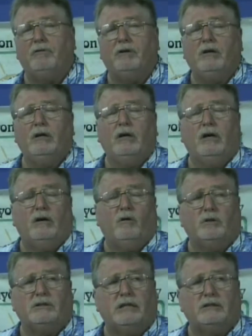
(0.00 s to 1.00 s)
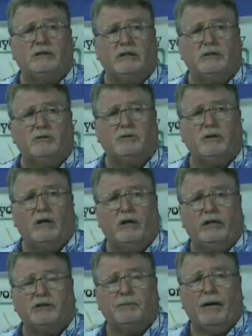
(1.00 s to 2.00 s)
Of course, that's since
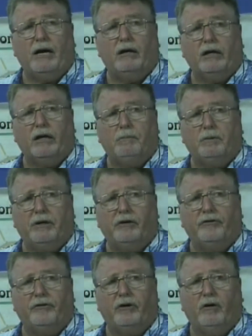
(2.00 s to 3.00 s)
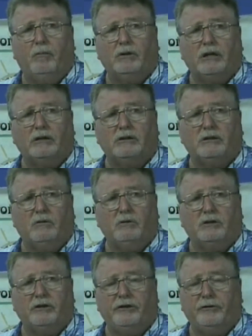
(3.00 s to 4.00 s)
expired a couple of years ago, but that's still
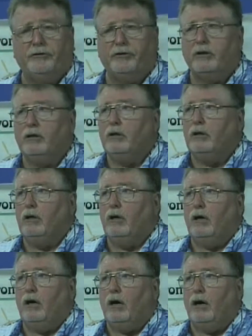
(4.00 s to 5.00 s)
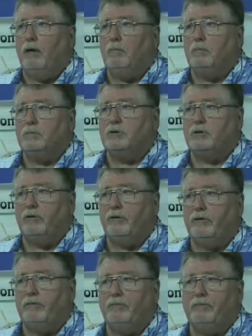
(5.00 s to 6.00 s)
what they're using.
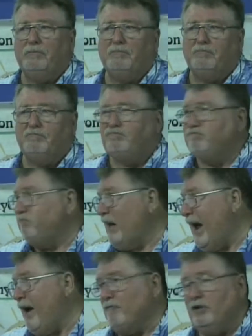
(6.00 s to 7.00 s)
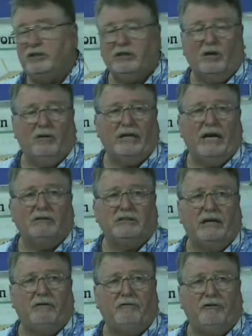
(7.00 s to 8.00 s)
So average, they're going down
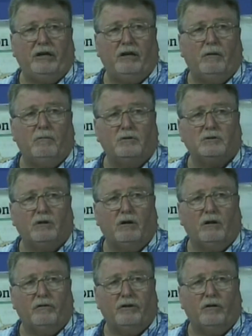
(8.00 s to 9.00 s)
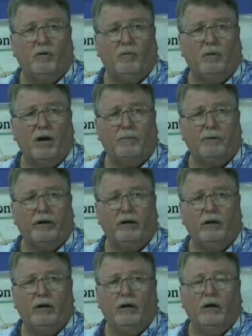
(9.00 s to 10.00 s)
10 feet almost all over the whole property.
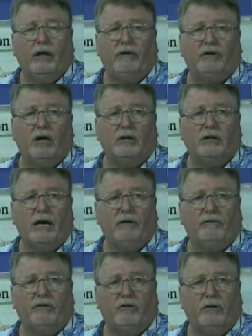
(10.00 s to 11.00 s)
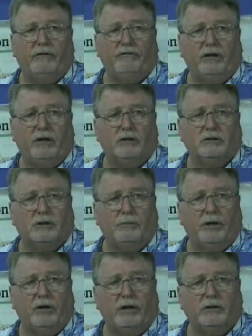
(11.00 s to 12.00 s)
They've gone down 30 feet in some
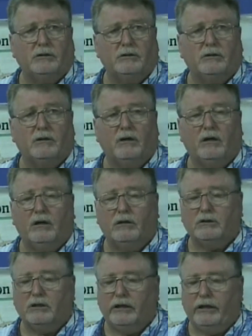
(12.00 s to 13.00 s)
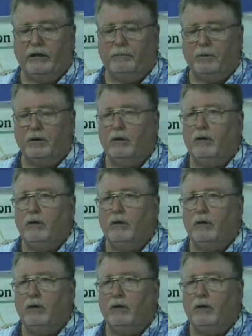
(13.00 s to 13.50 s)
areas to clean up.